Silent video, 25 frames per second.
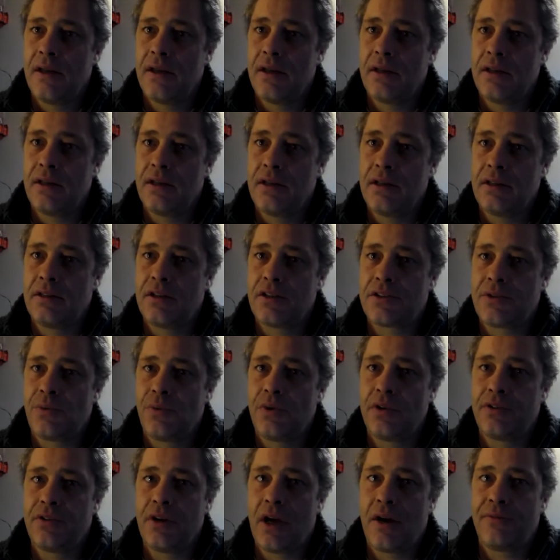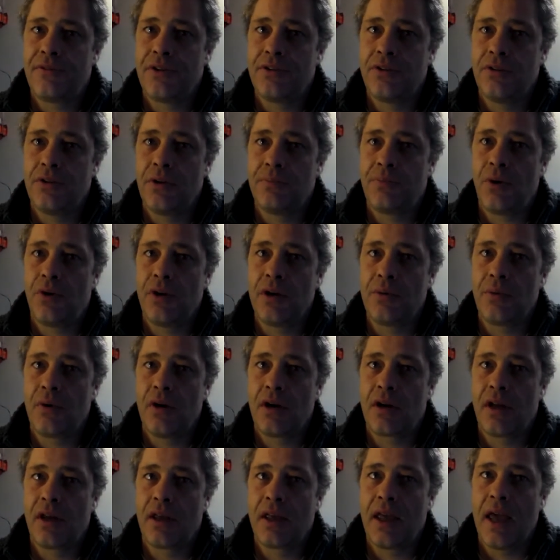he doesn't want to have to do the body
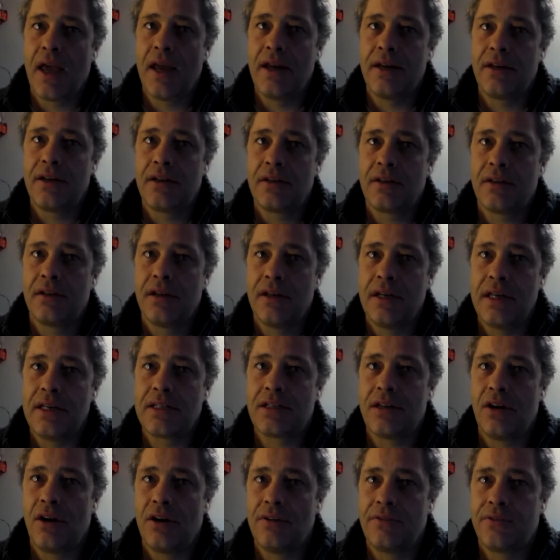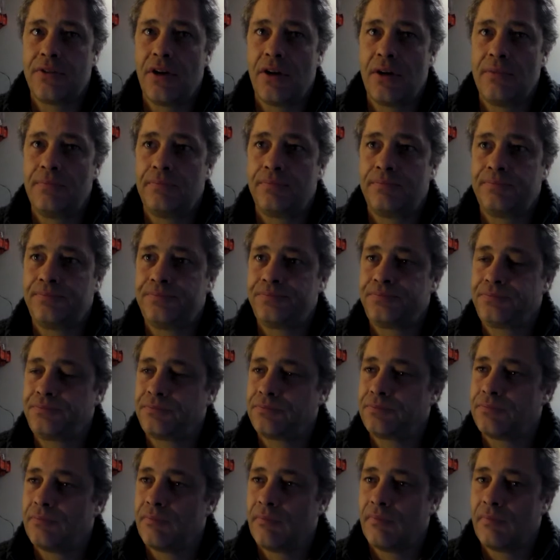work again in his lifetime,
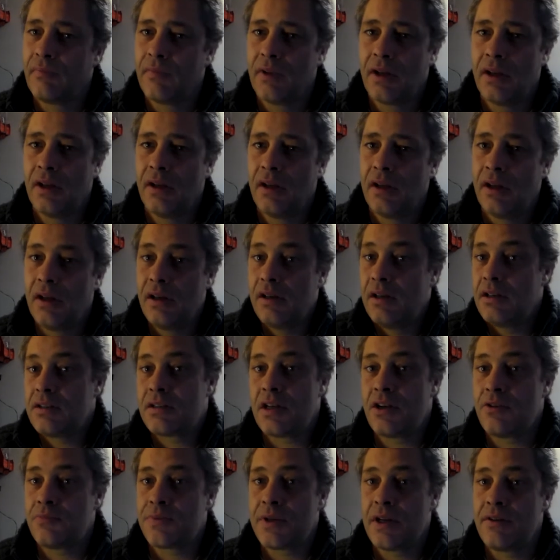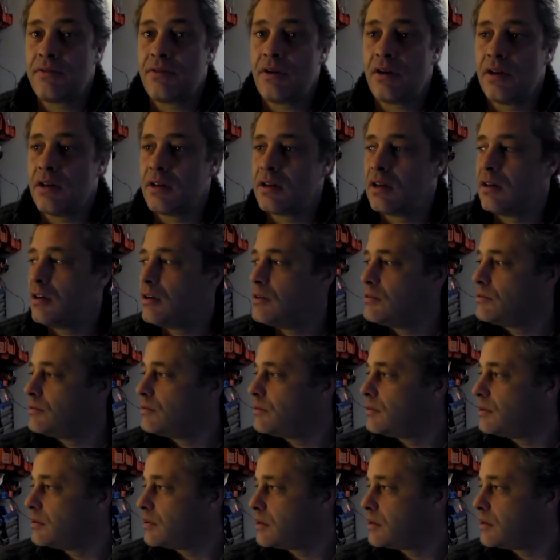and it's 100% right. You know,